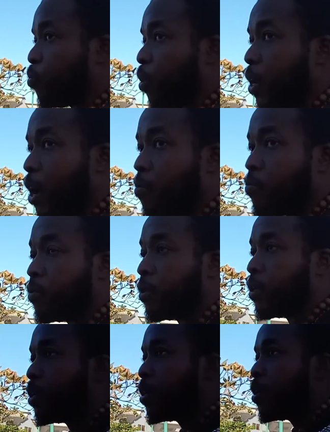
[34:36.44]
one that
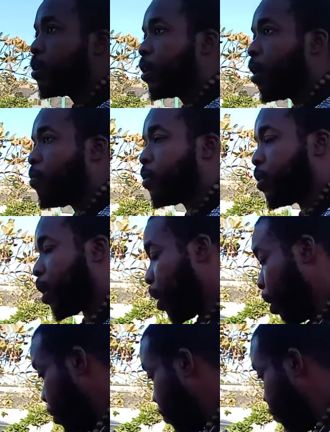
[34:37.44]
that was
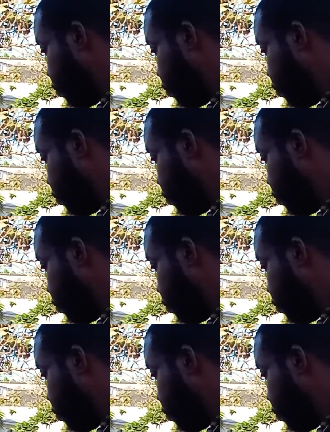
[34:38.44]
um